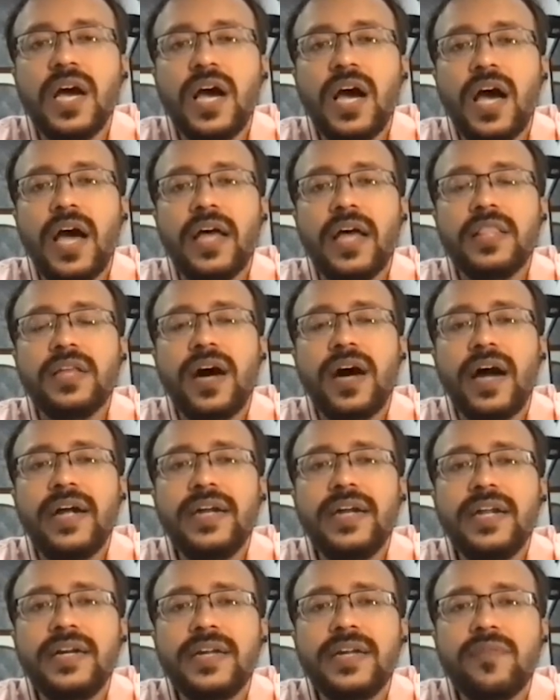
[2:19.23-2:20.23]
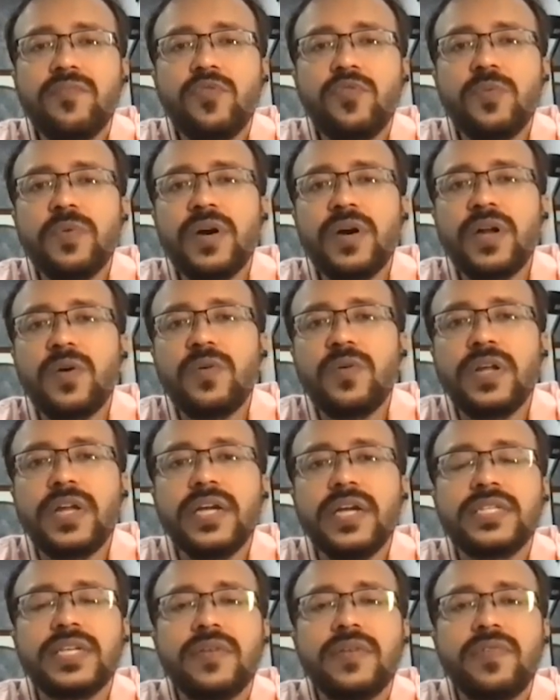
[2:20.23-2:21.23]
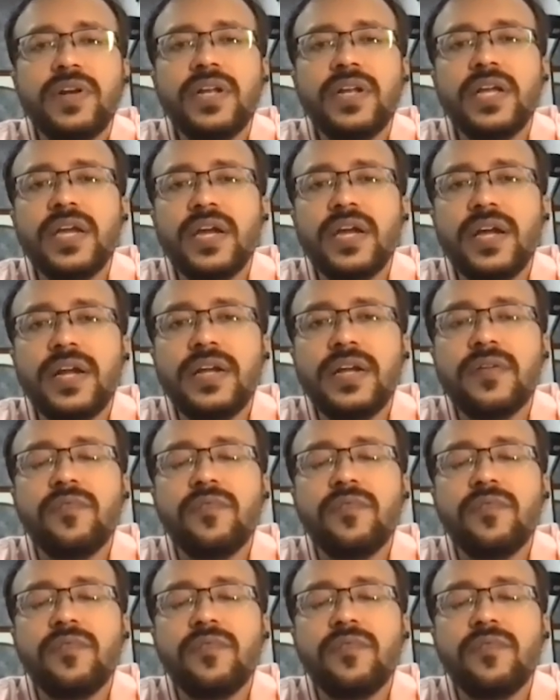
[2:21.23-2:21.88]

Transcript: and the ideal time would be around day 7, day 8,